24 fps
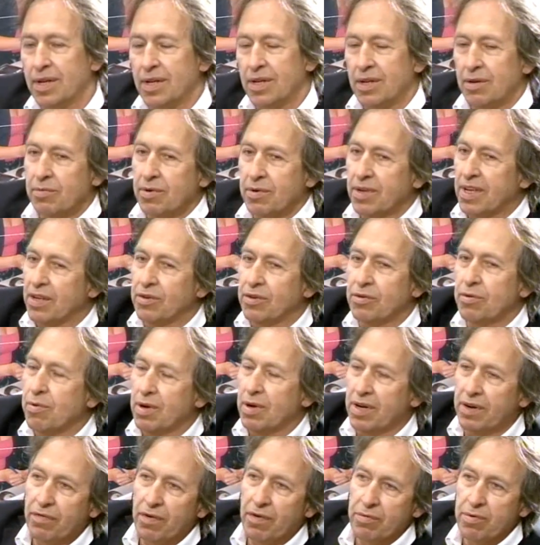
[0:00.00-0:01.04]
We can do
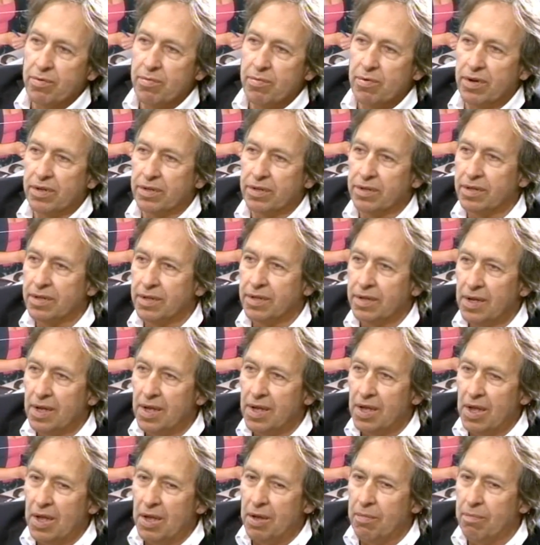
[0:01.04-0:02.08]
whatever we want,
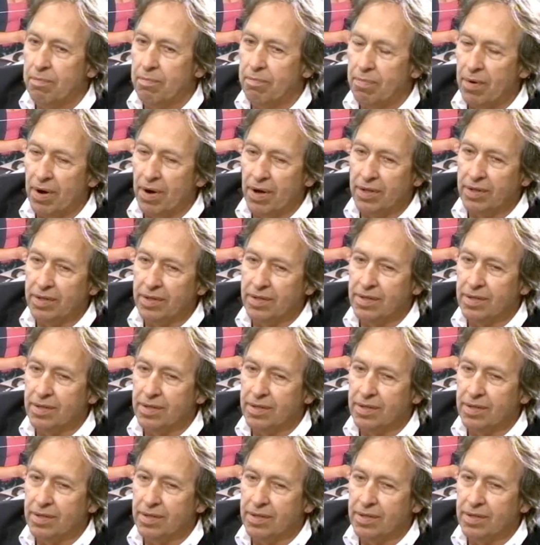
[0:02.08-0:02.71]
but